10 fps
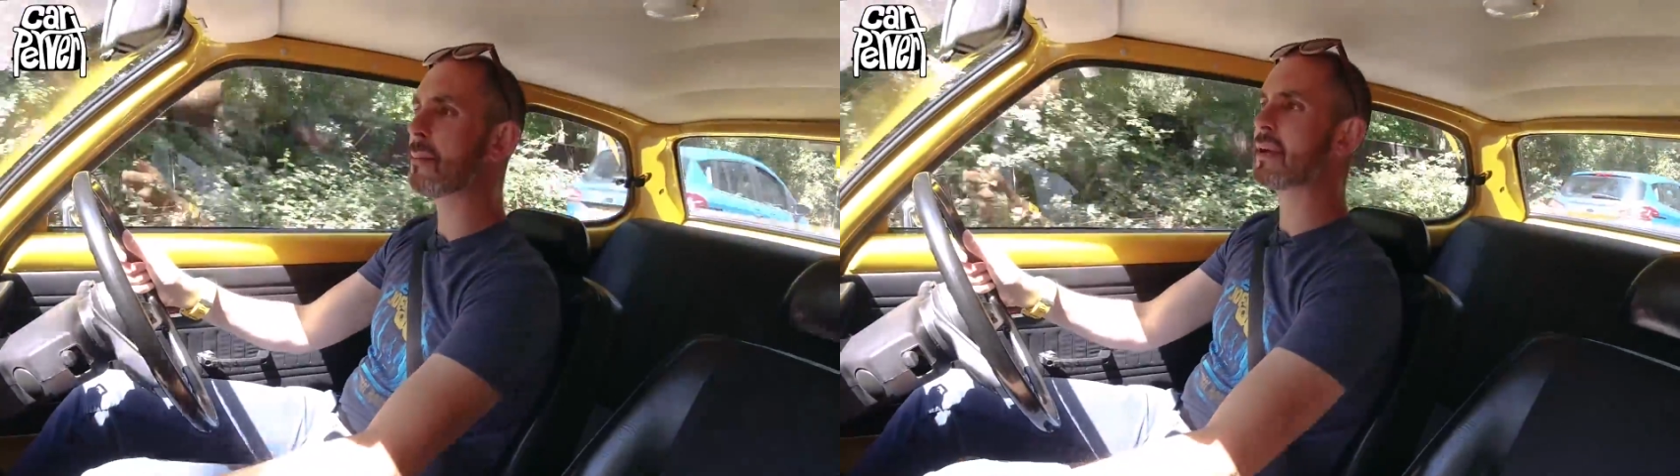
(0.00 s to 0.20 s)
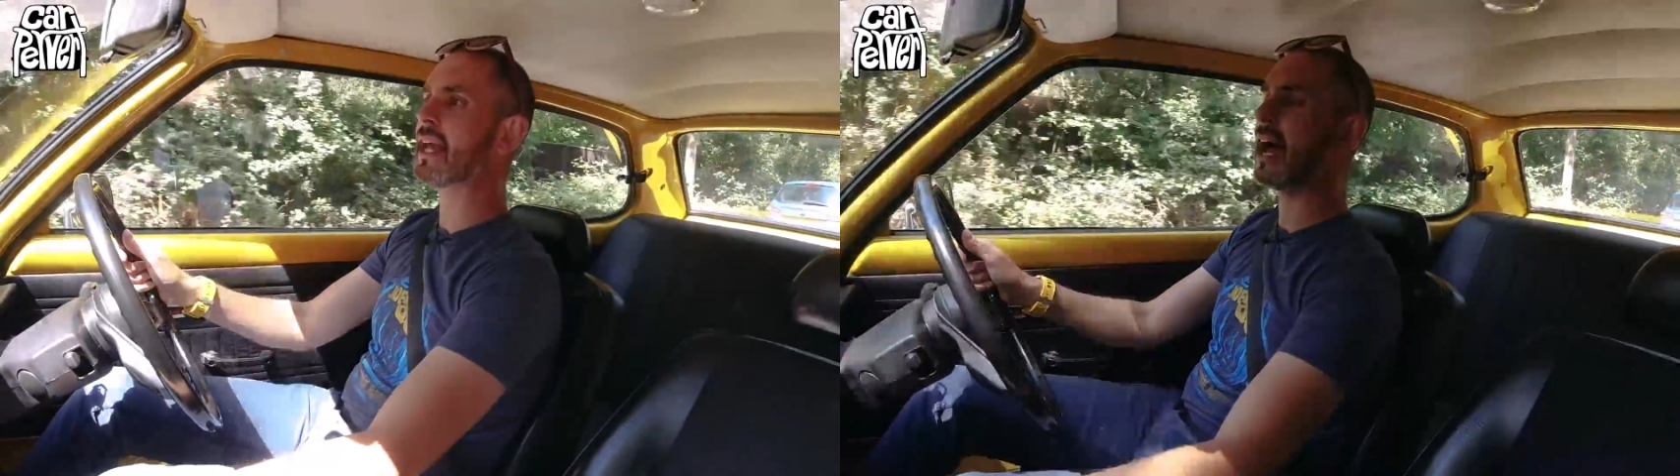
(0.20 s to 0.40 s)

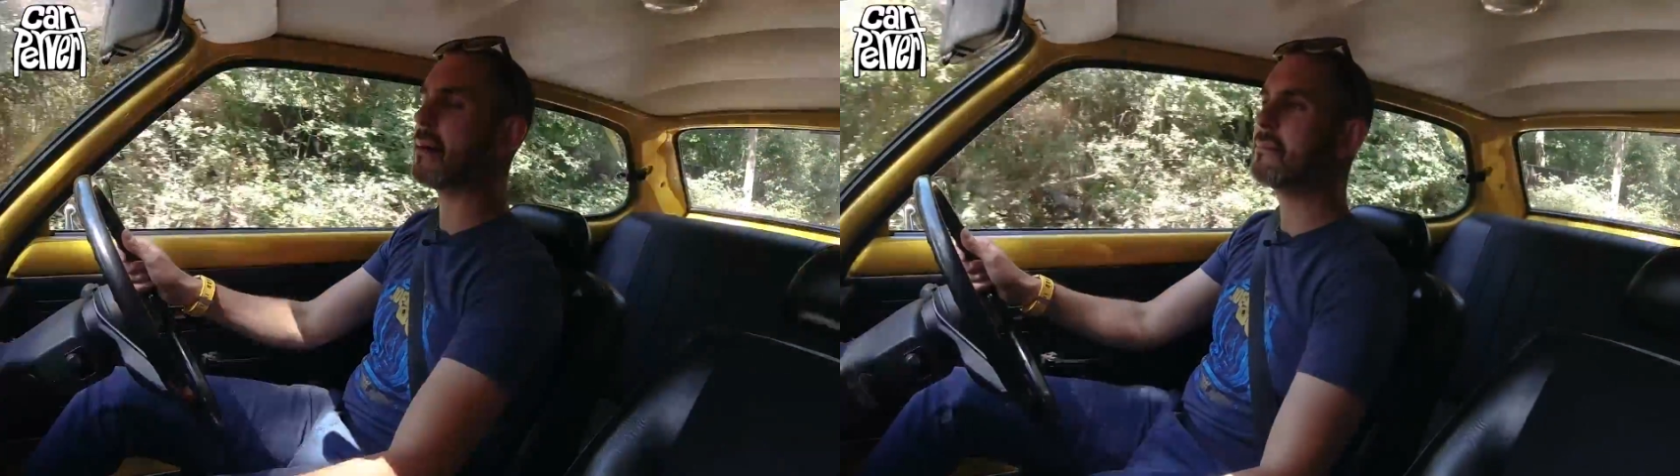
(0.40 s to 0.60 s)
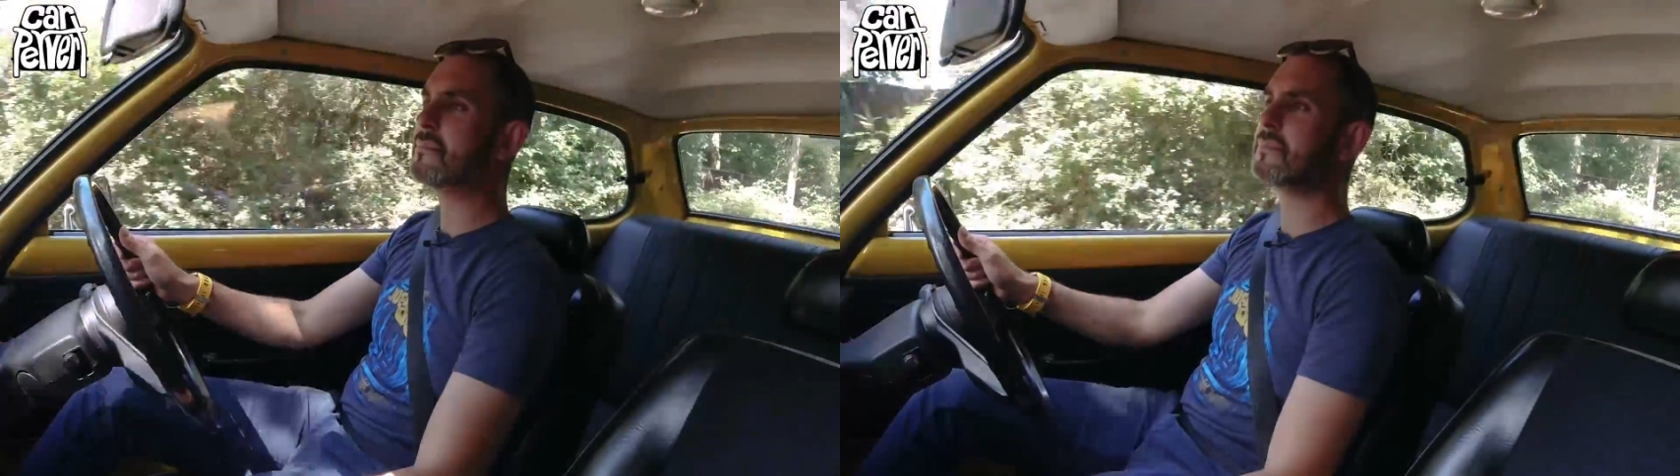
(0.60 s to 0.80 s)

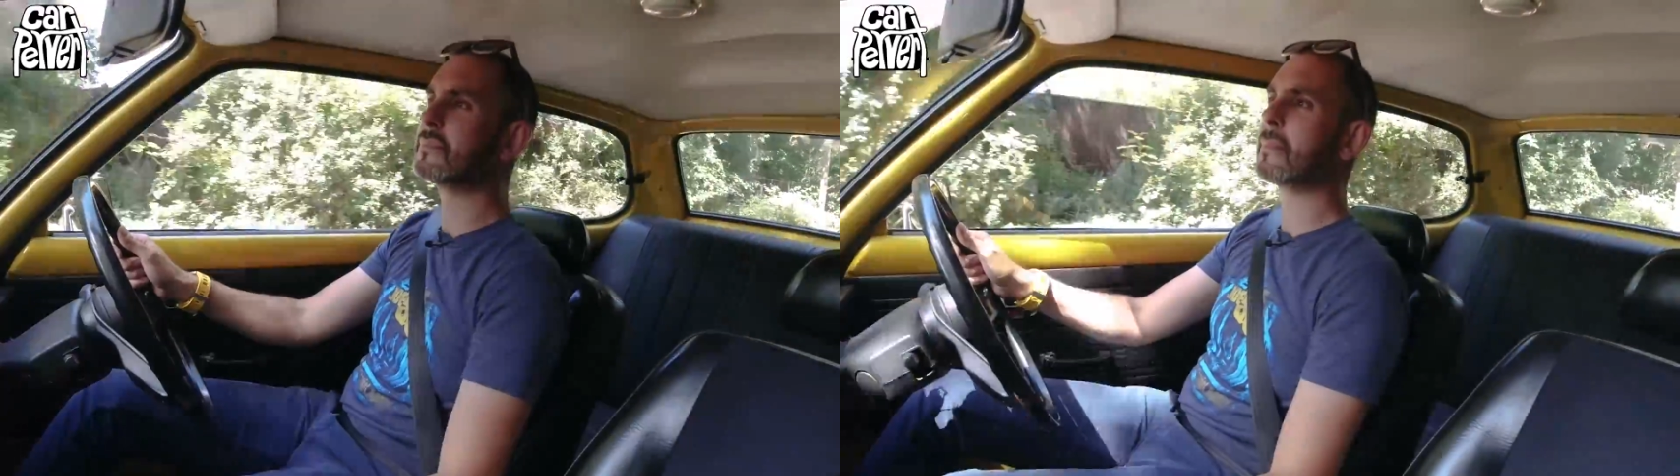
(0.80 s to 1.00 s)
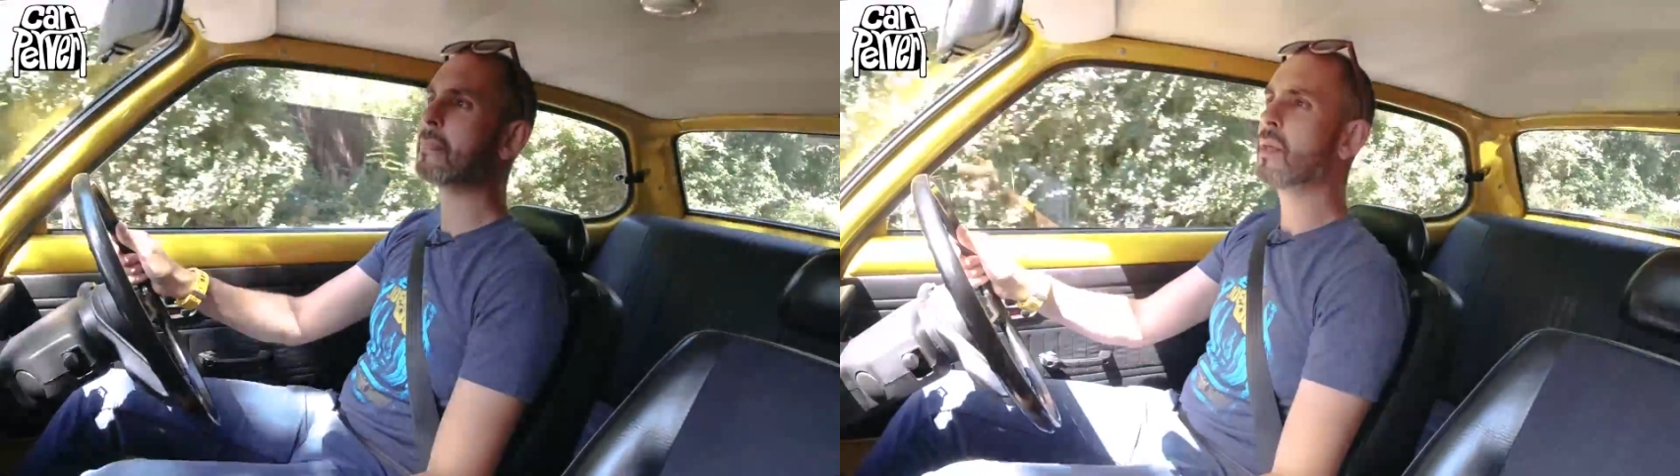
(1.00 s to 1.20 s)

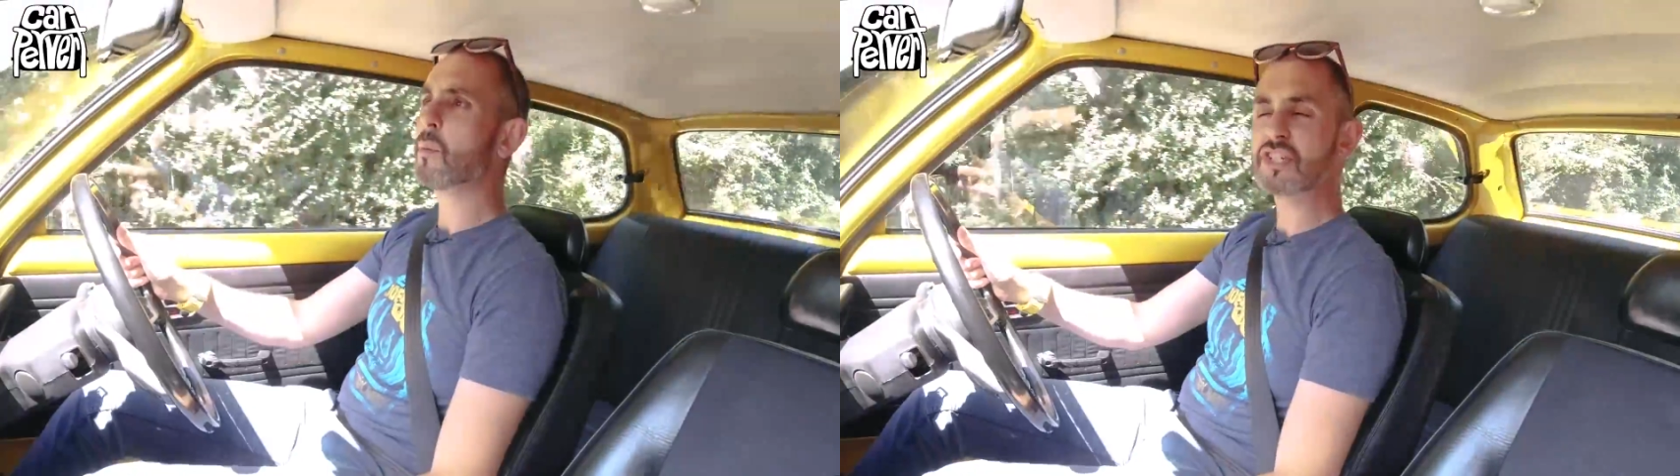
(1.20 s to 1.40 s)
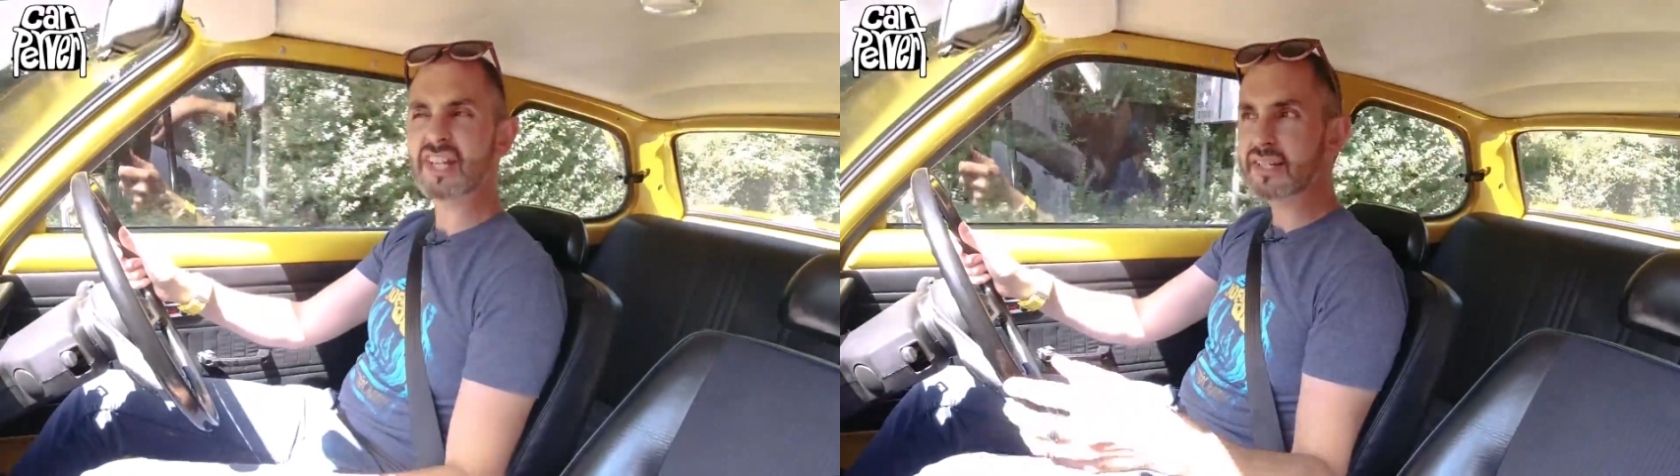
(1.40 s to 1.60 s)

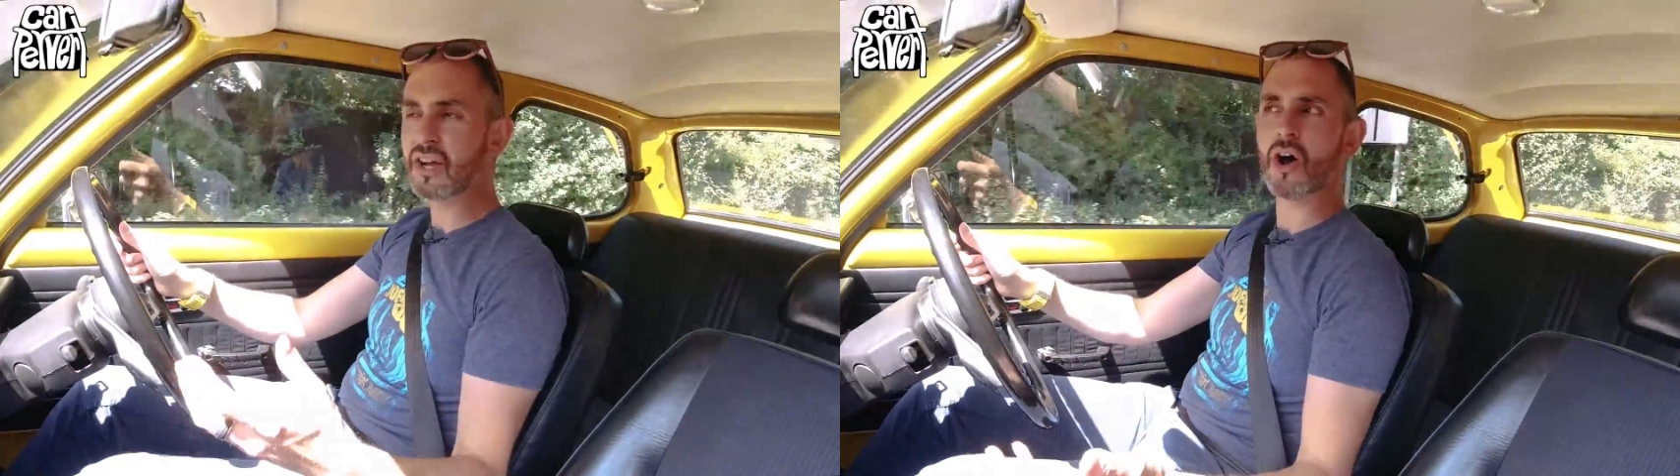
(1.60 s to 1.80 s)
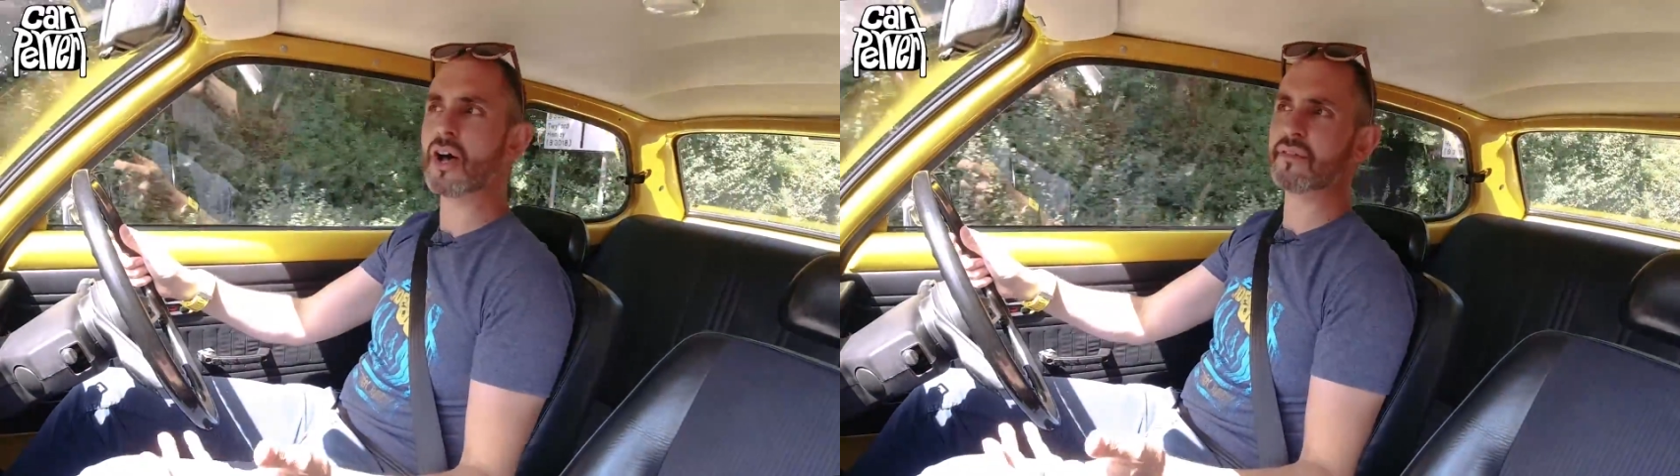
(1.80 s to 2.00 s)
RPM, which
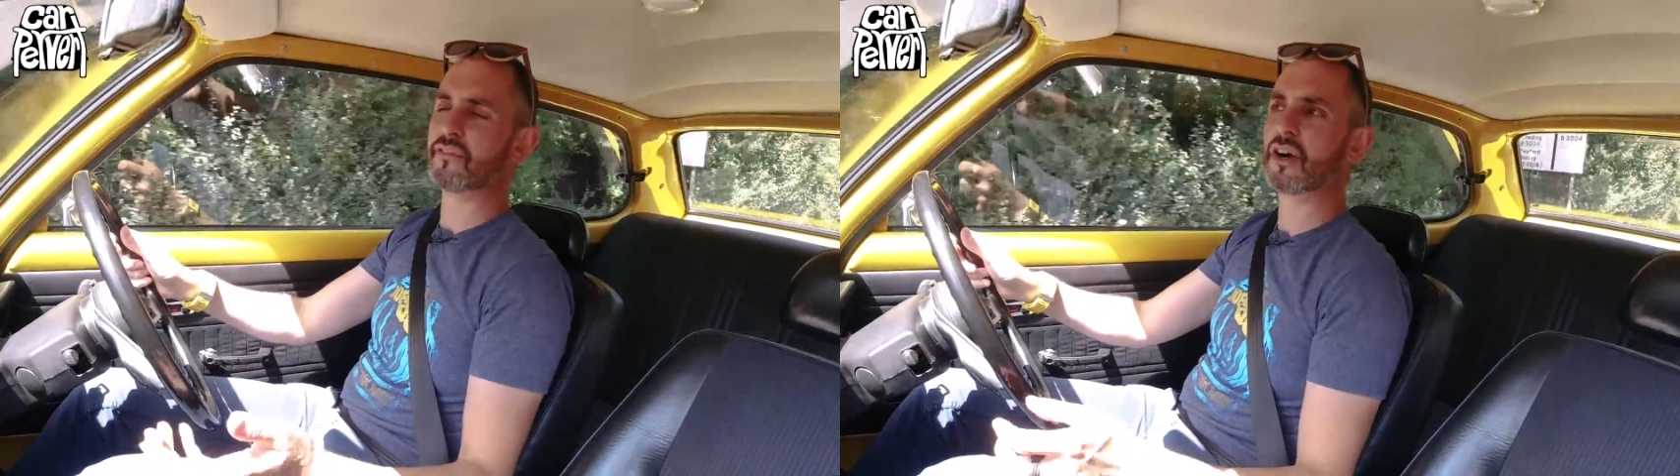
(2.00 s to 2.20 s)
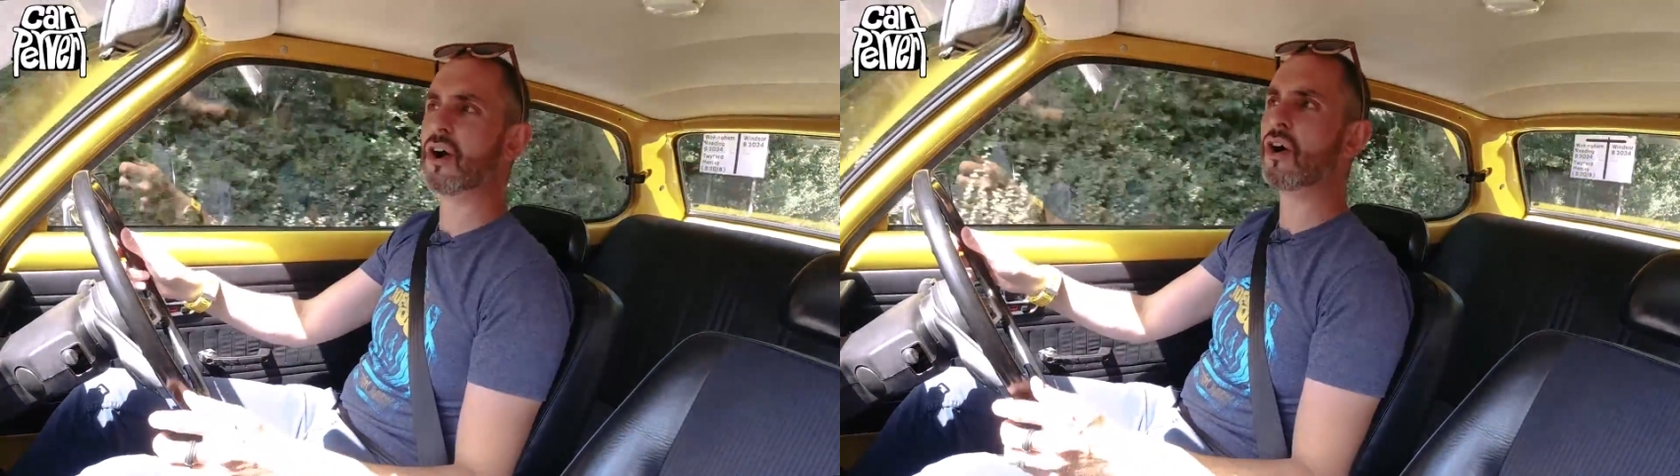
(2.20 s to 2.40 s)
isn't high
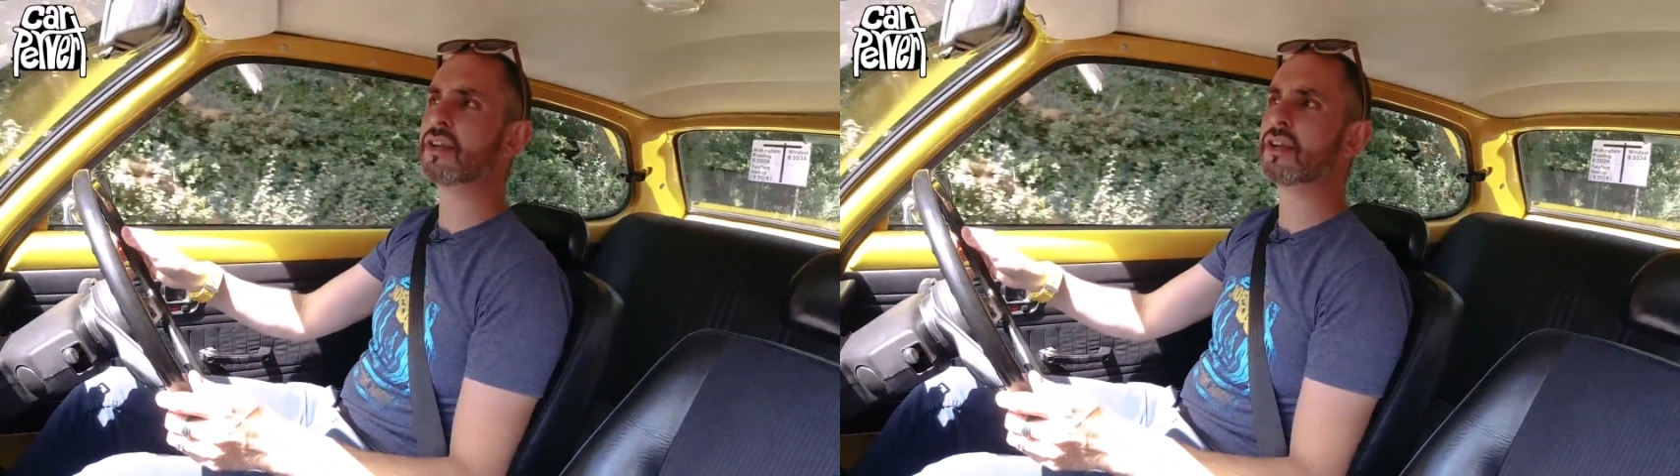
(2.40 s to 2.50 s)
for a